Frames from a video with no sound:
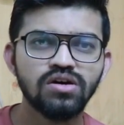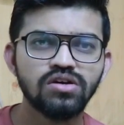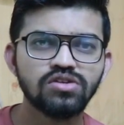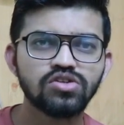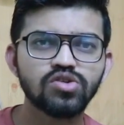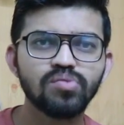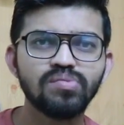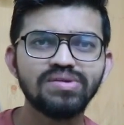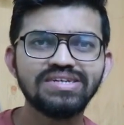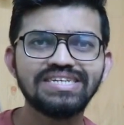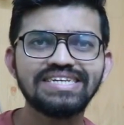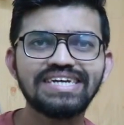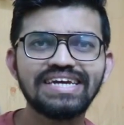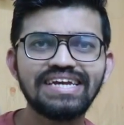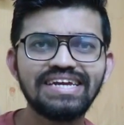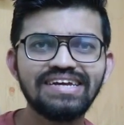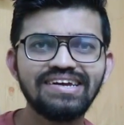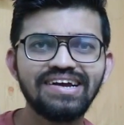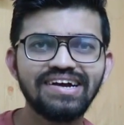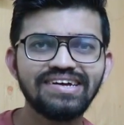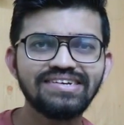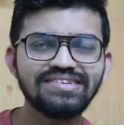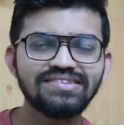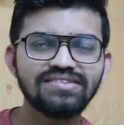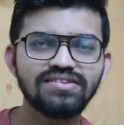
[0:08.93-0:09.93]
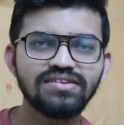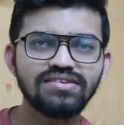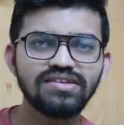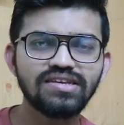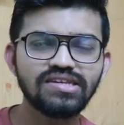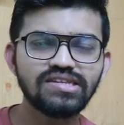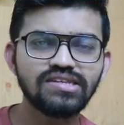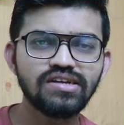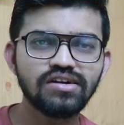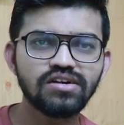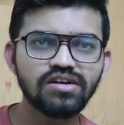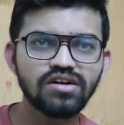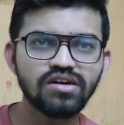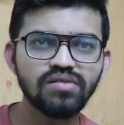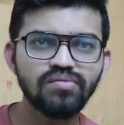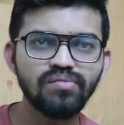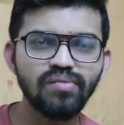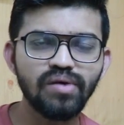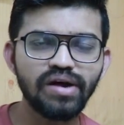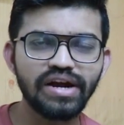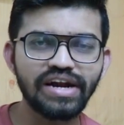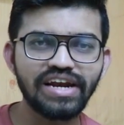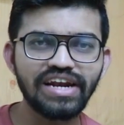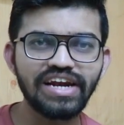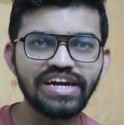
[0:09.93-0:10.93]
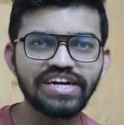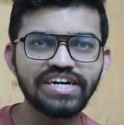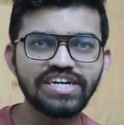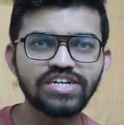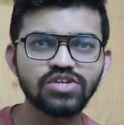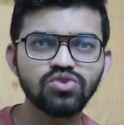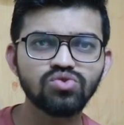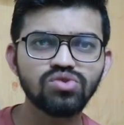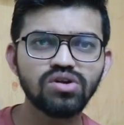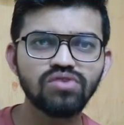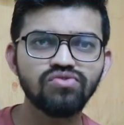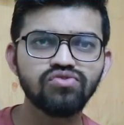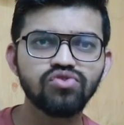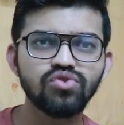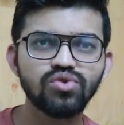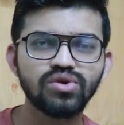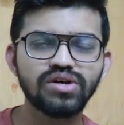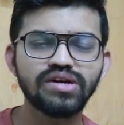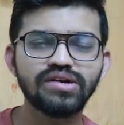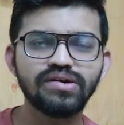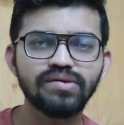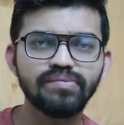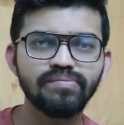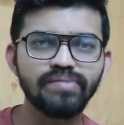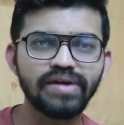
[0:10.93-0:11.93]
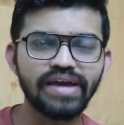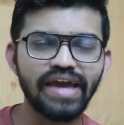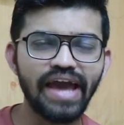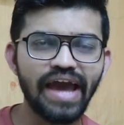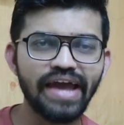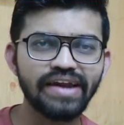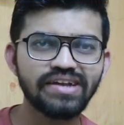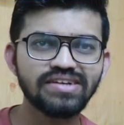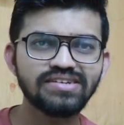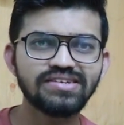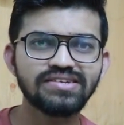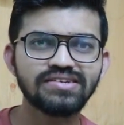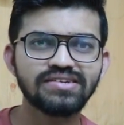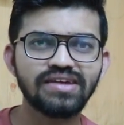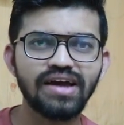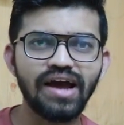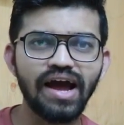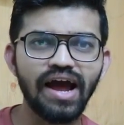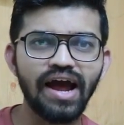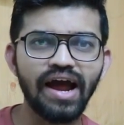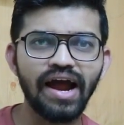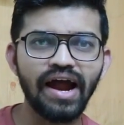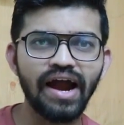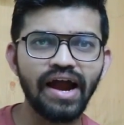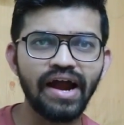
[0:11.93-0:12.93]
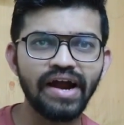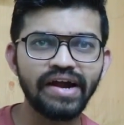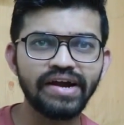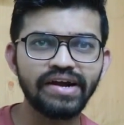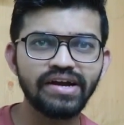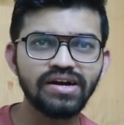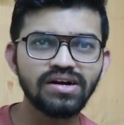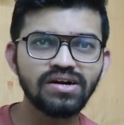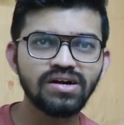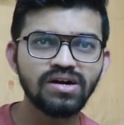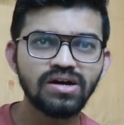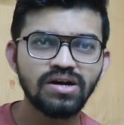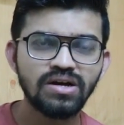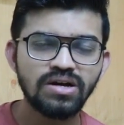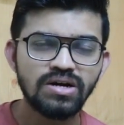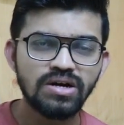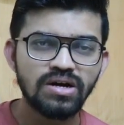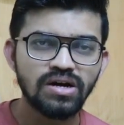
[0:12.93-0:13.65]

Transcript: So basically, guys, this is the term related to the fluid mechanics and